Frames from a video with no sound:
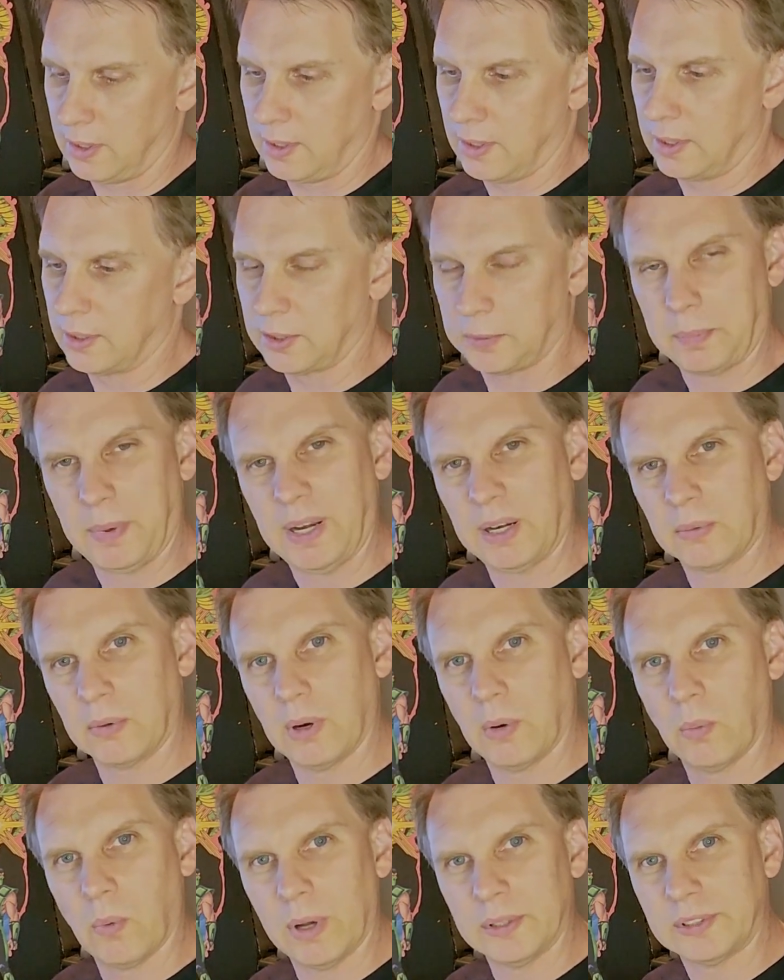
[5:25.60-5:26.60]
Spinning reel
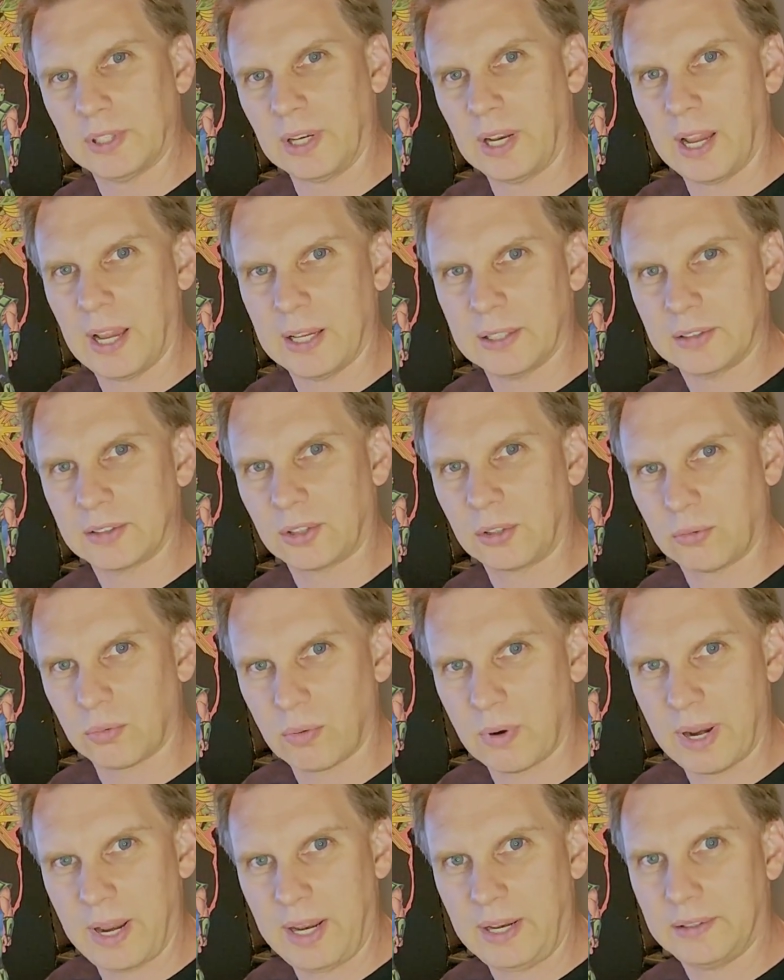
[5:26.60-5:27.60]
wasn't as
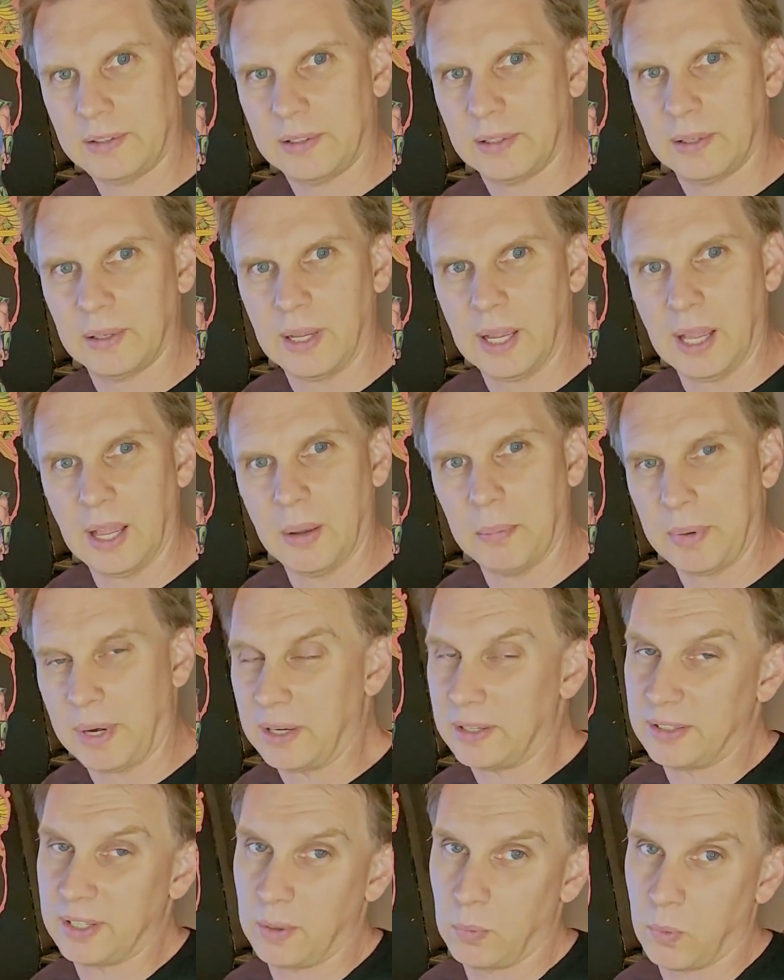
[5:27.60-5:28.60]
great, but
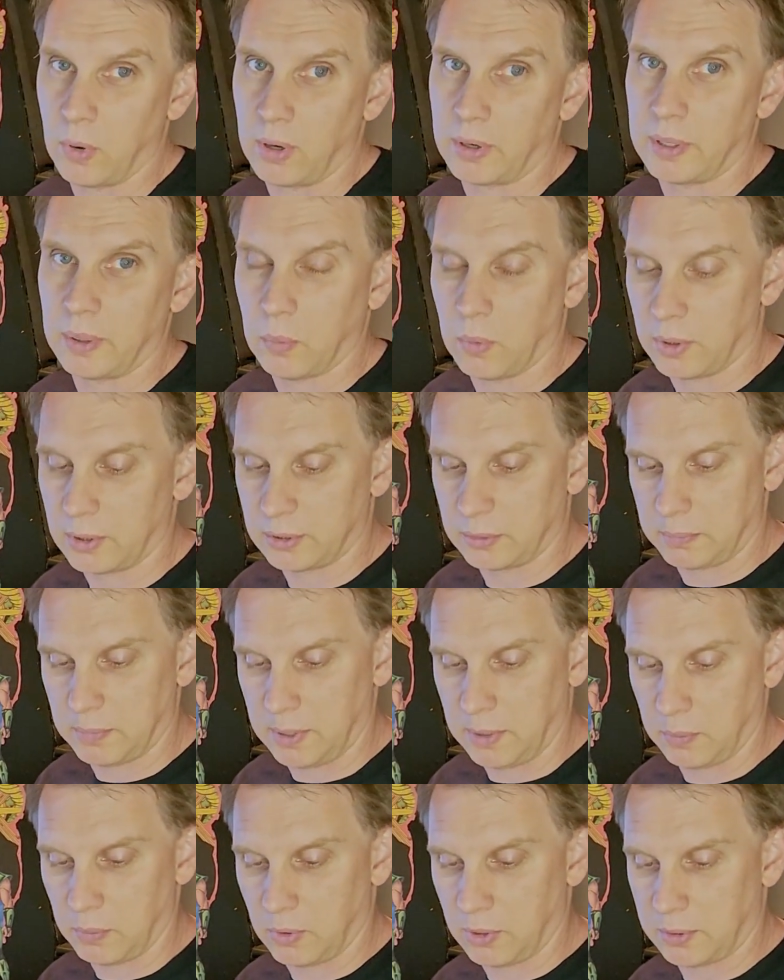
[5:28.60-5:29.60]
it did work. It
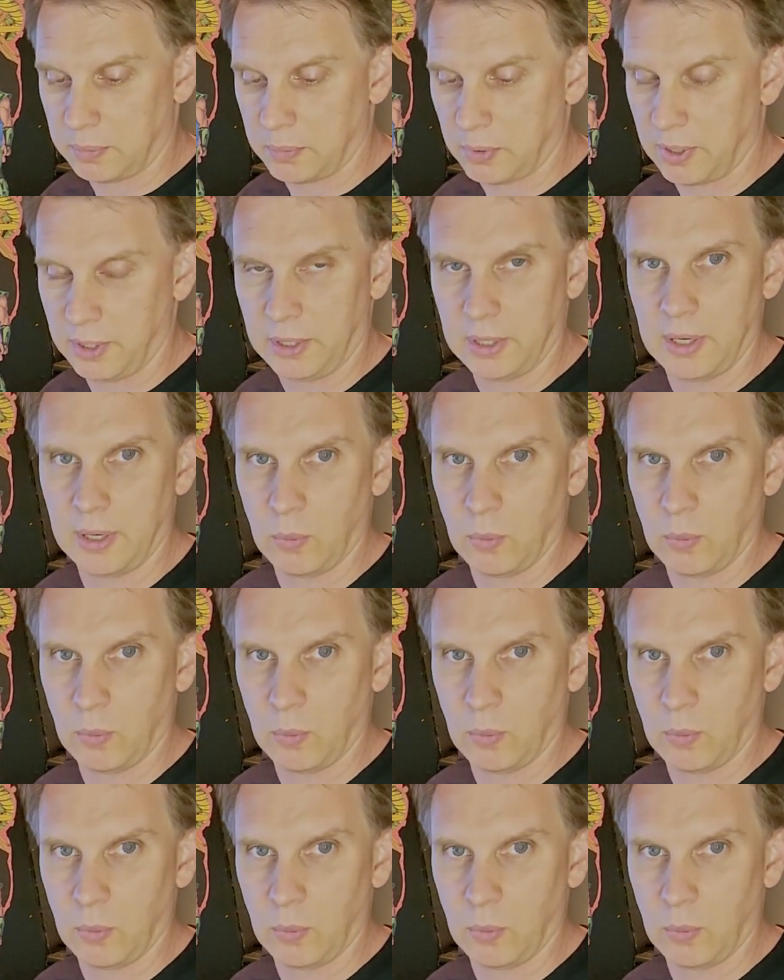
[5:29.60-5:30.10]
worked pretty good.